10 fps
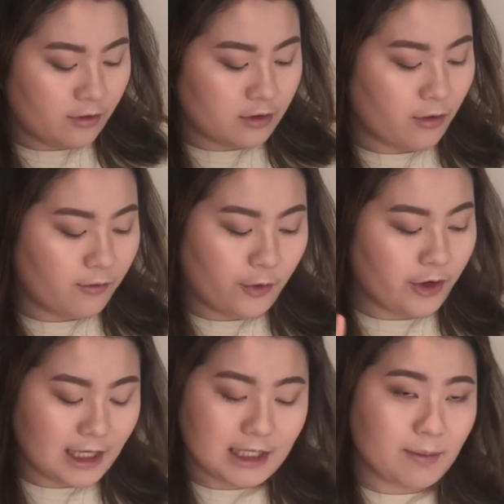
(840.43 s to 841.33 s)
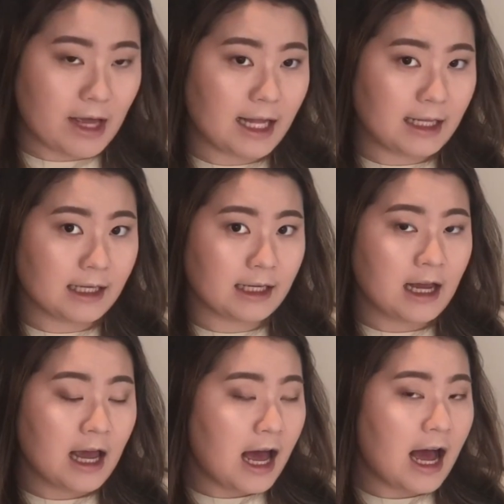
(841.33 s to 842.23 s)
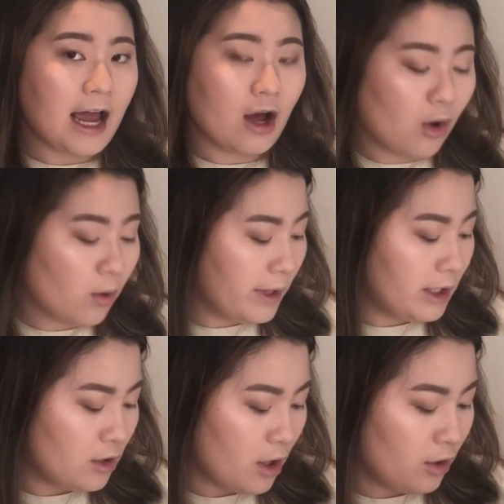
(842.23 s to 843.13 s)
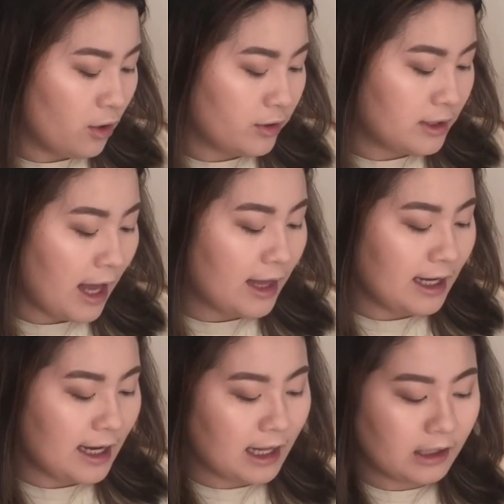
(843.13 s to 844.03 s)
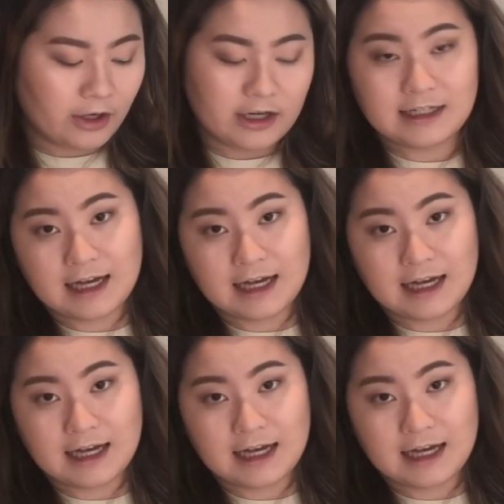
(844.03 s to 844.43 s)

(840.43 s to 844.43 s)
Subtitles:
So for this palette, I always use the color